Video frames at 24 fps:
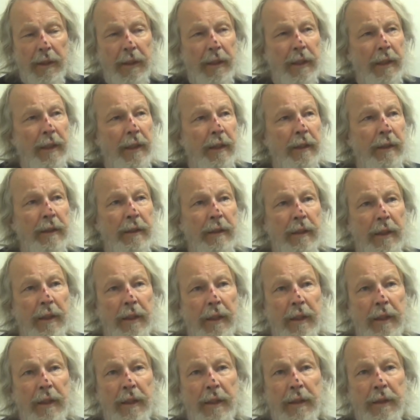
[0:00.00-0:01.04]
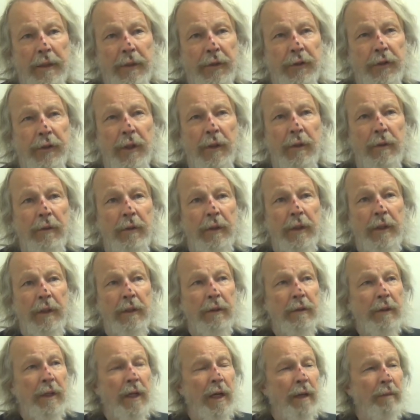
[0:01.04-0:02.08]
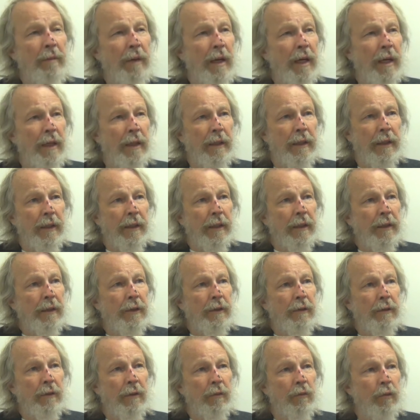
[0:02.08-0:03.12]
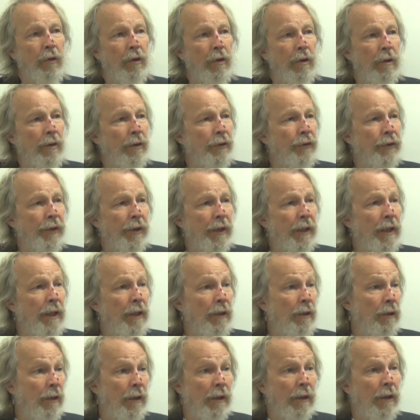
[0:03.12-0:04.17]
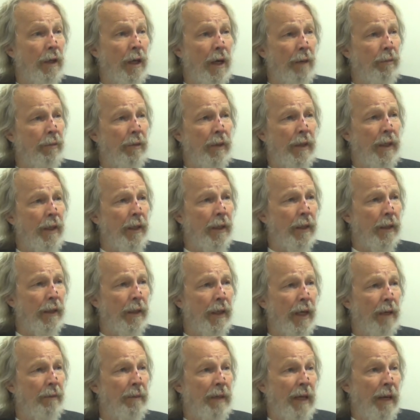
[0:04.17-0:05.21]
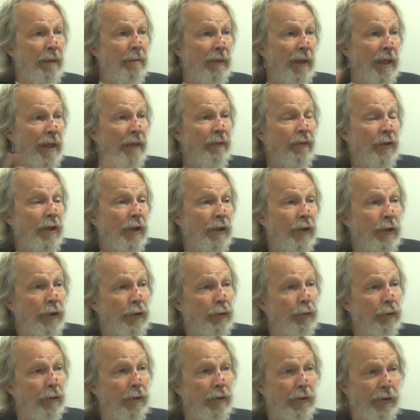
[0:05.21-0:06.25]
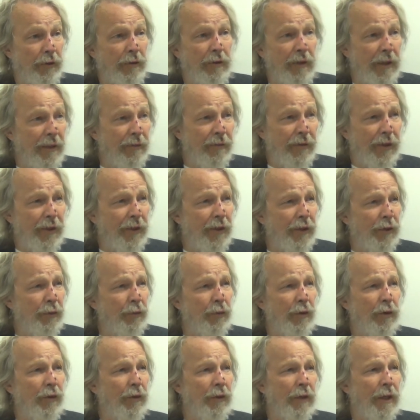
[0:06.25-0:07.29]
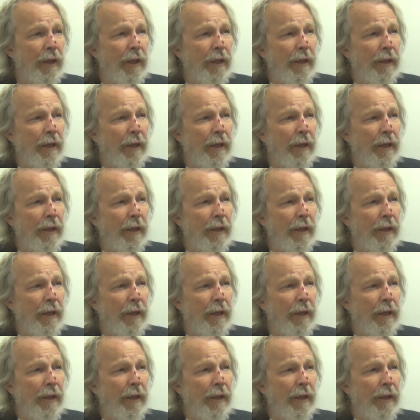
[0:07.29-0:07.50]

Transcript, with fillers: and uh, so he'll come out into a world that he couldn't comprehend. I mean, I'm living in this world. You're living in this world.